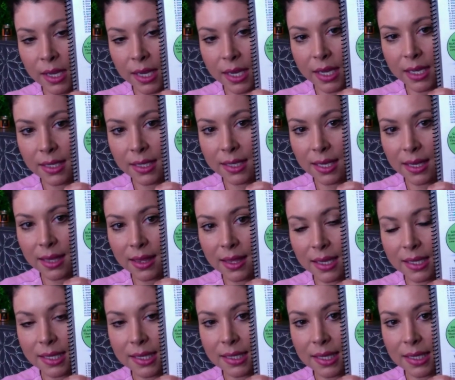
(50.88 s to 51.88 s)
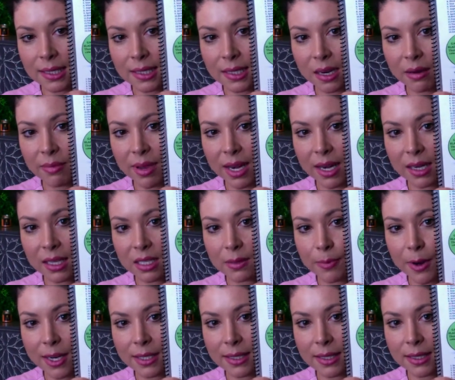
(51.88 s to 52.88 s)
into this system and
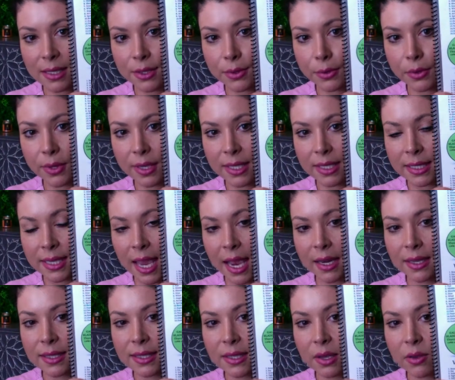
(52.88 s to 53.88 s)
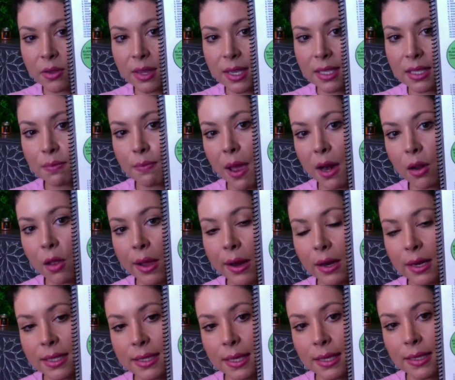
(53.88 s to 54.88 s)
expresses through the skin. So, this metal
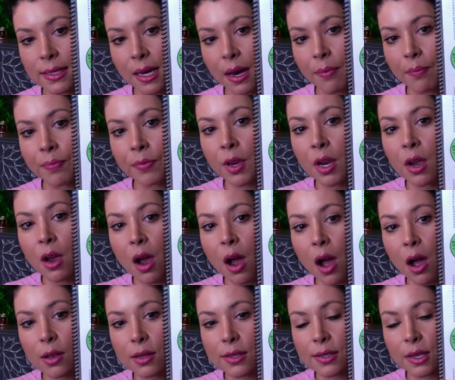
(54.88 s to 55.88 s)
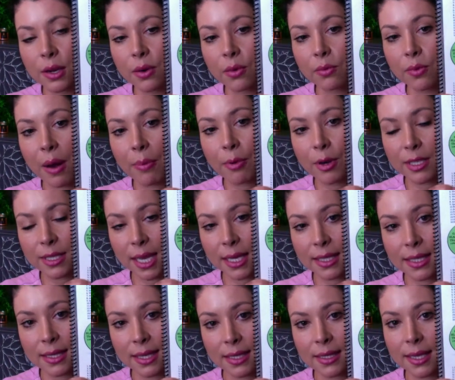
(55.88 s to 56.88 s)
air system also
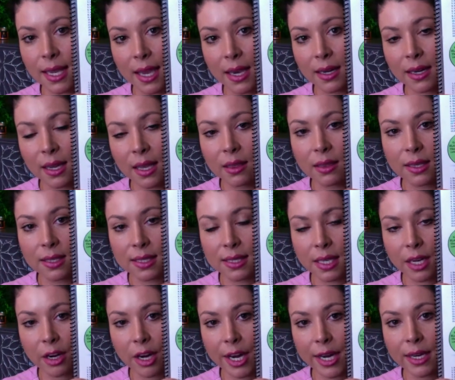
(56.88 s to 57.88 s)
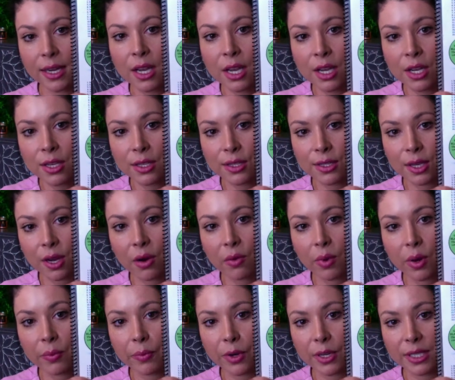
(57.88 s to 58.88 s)
represents the skin in this theory. So,
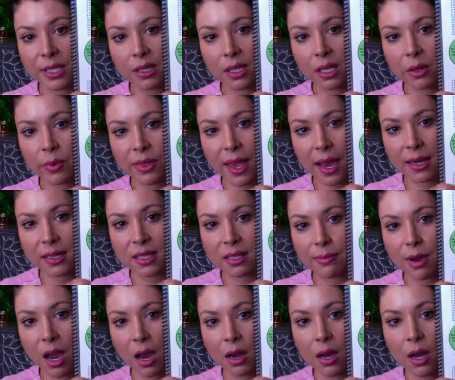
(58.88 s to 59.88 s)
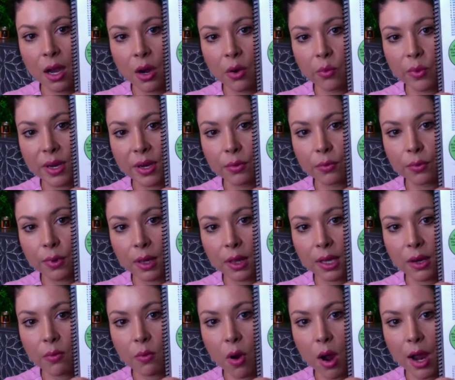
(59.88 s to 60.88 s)
when we're dealing with eczema, we
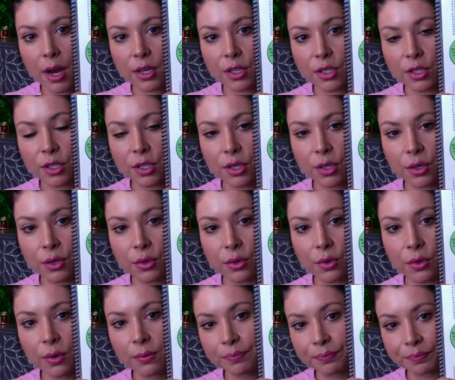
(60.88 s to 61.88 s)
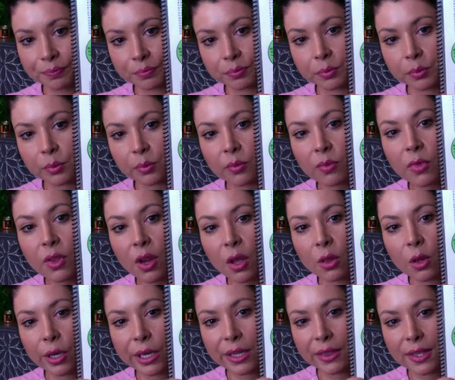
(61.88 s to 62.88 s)
really want to
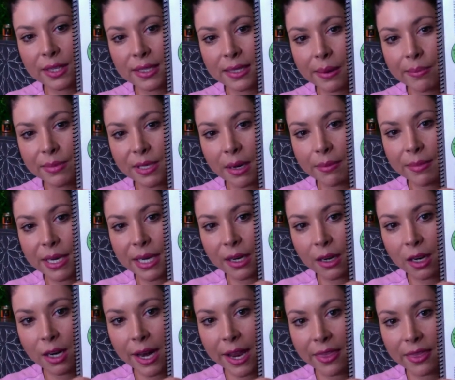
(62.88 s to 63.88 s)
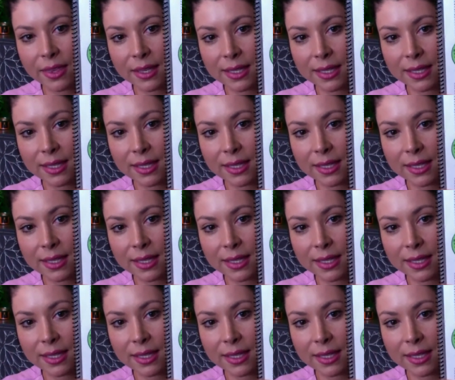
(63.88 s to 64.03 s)
look at the symptom here in the